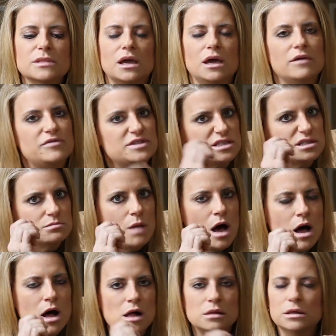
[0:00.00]
If it's
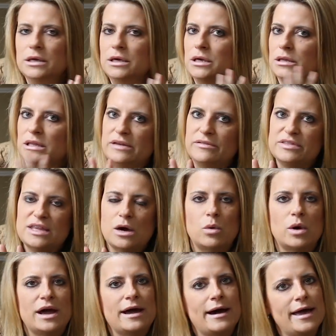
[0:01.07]
small, leave it that
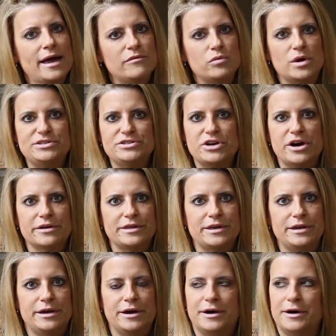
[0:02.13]
way. I have one dog
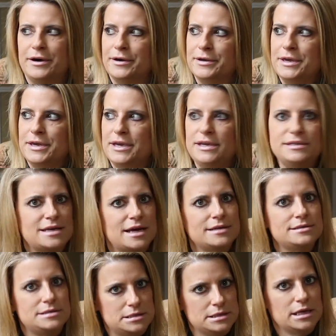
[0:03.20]
that he
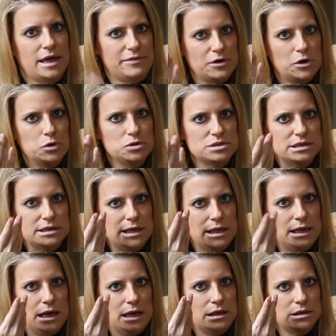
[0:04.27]
tends to get those,
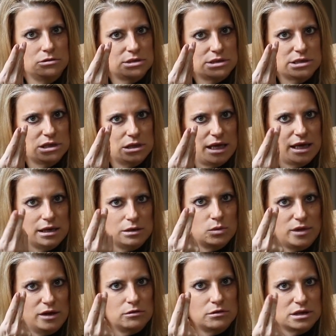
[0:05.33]
and they're just little, like,
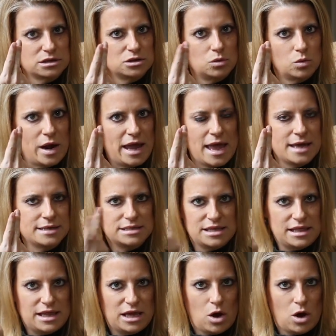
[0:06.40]
they look like little white heads, and then they